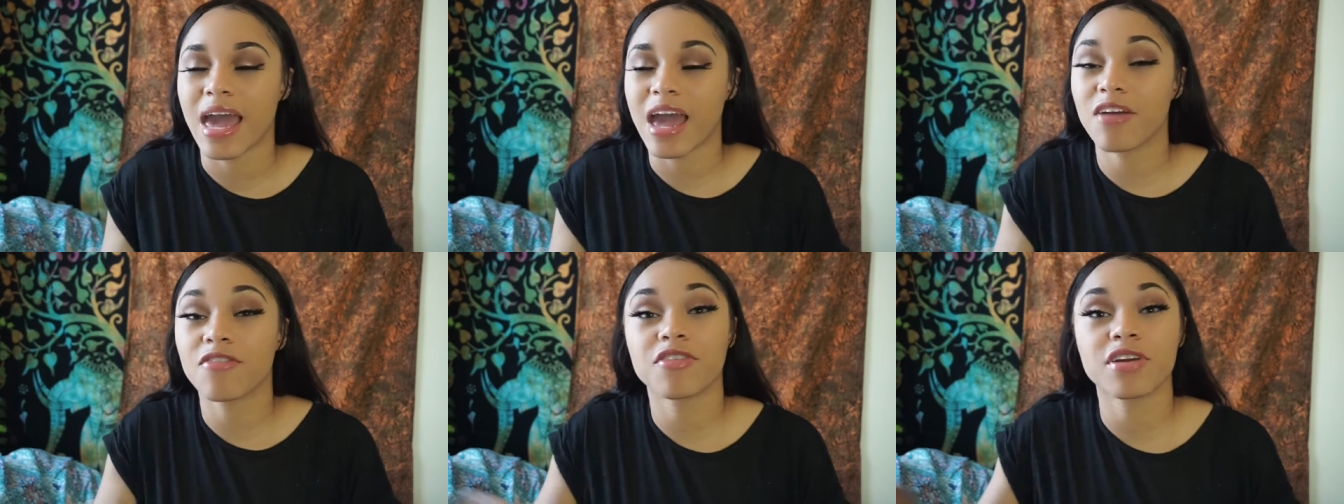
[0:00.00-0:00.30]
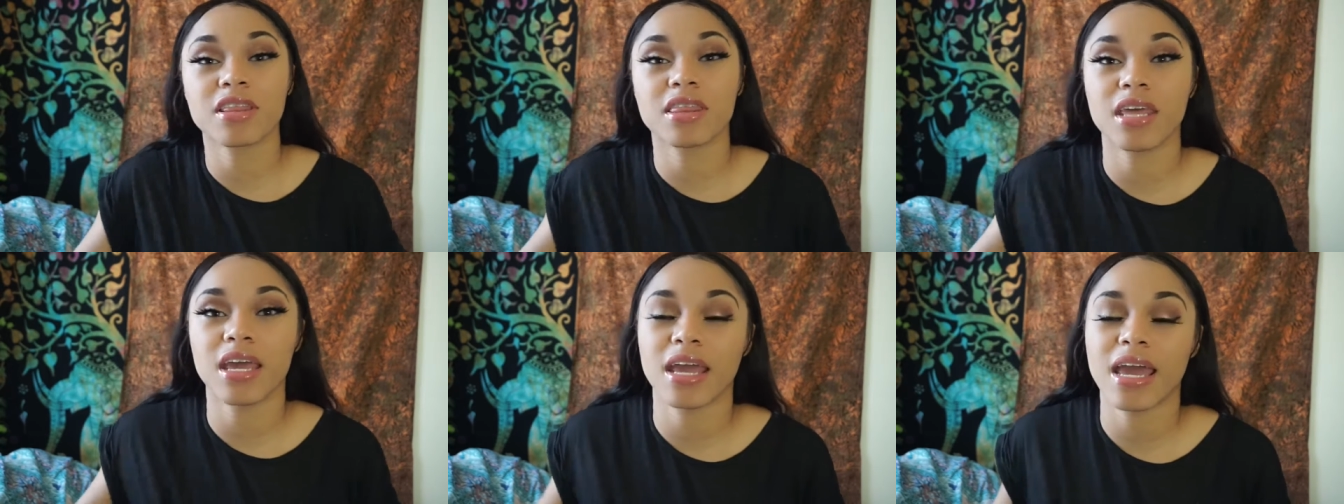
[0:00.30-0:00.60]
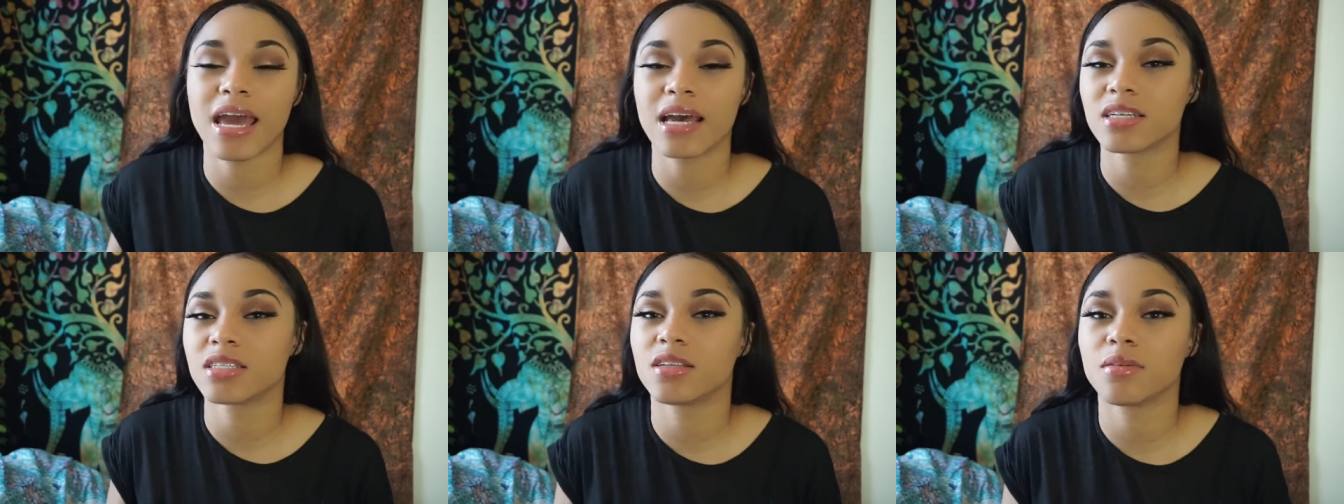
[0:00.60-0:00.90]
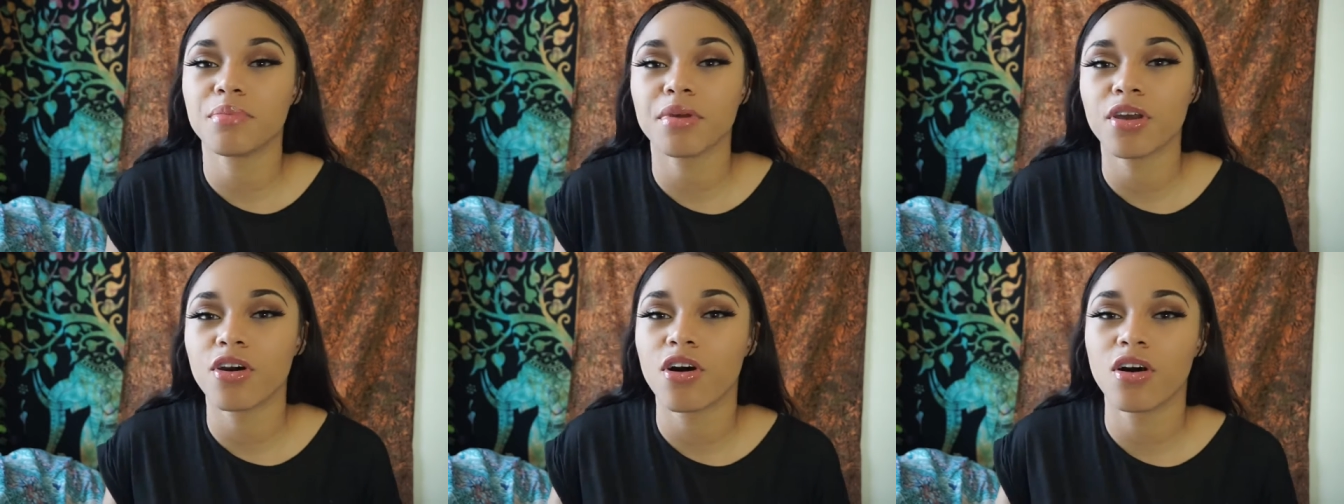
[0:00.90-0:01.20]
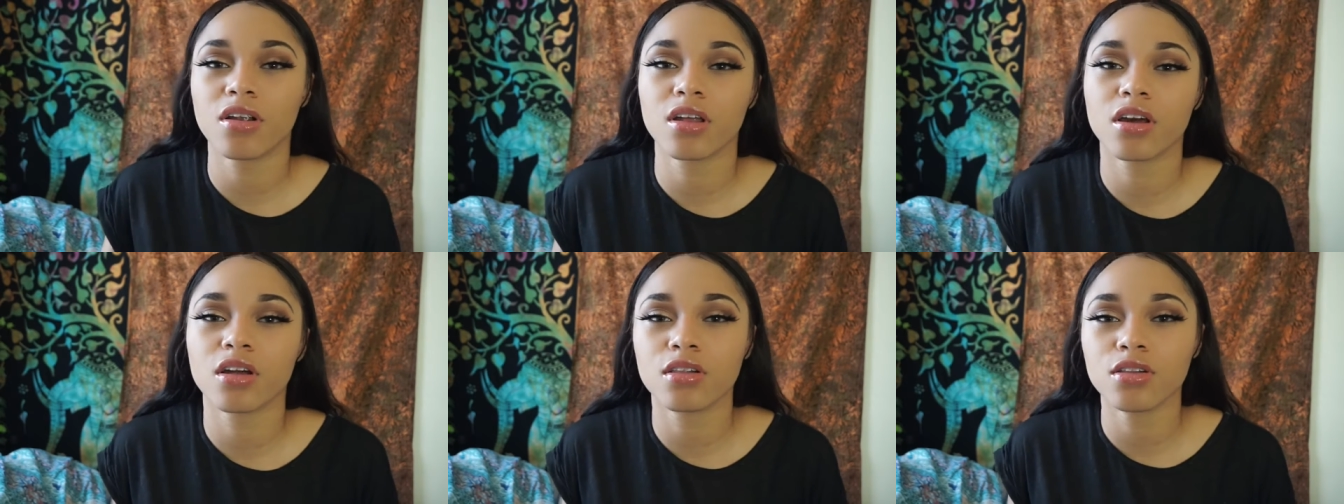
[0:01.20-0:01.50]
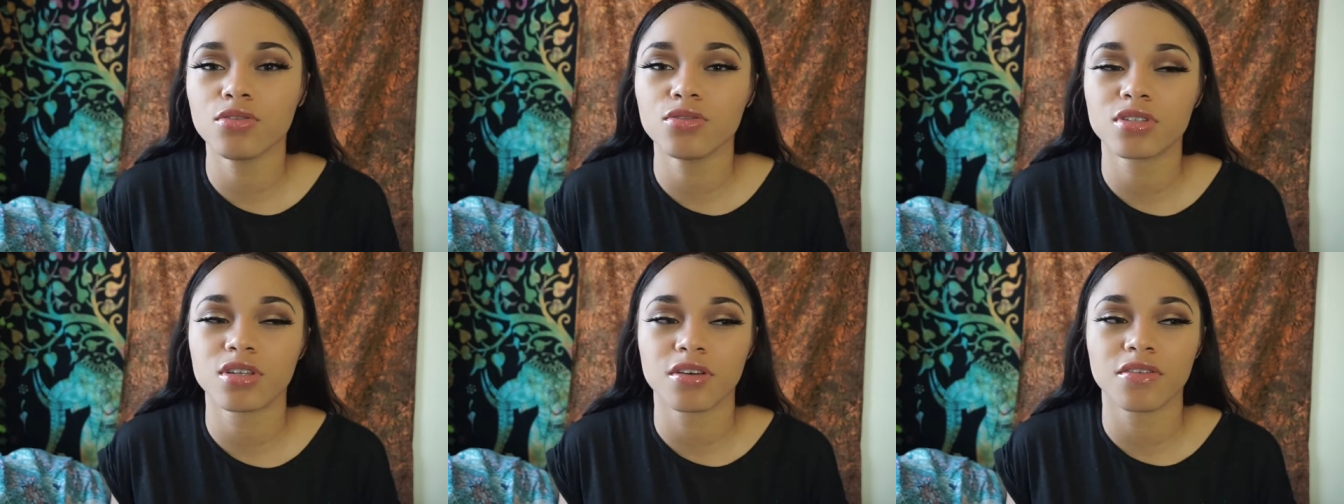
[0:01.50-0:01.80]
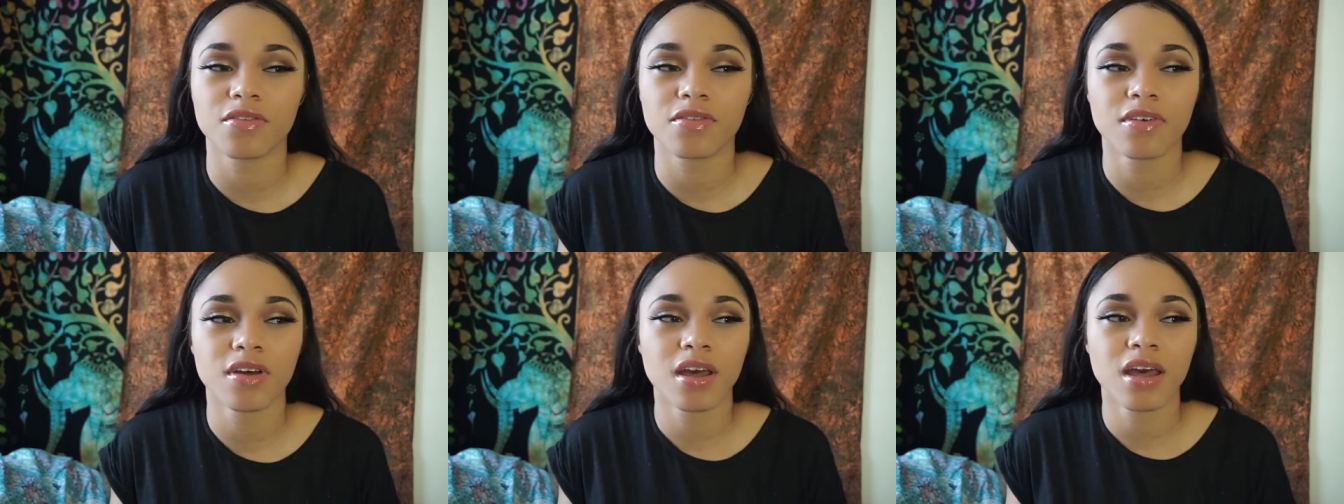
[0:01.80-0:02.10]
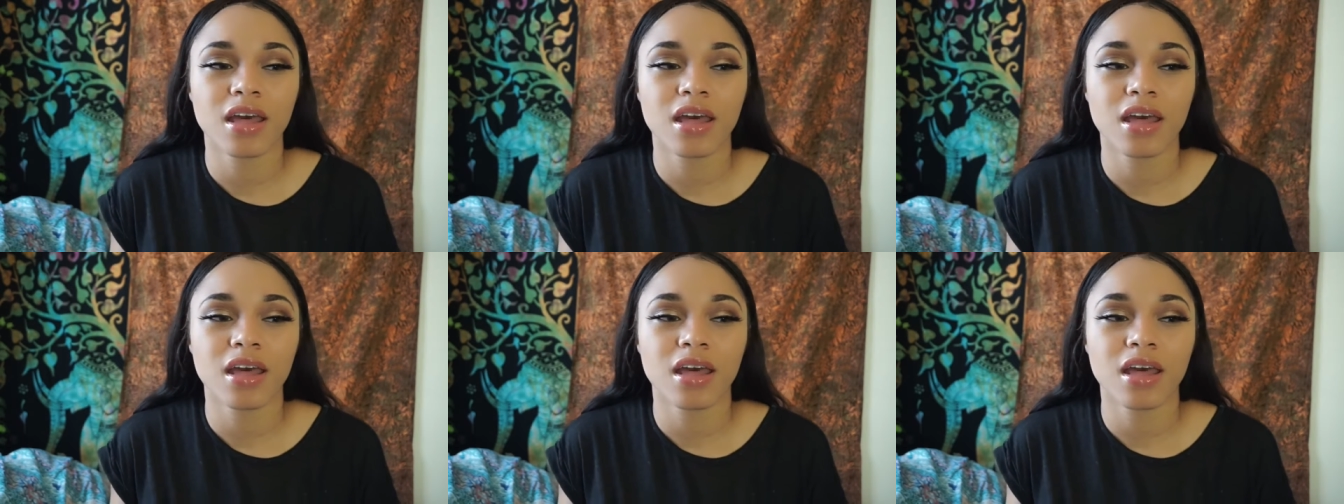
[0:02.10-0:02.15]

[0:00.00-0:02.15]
everything has to be all inclusive.